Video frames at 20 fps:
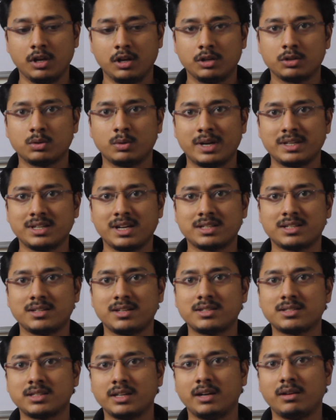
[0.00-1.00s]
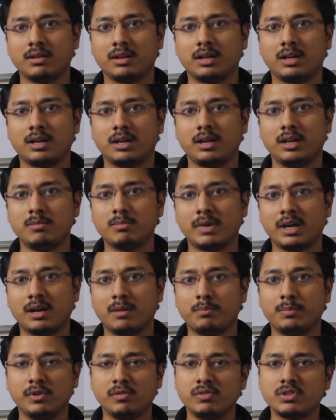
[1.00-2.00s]
So as I suggested in my
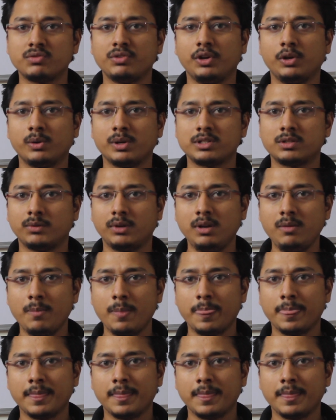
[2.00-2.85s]
previous video as well,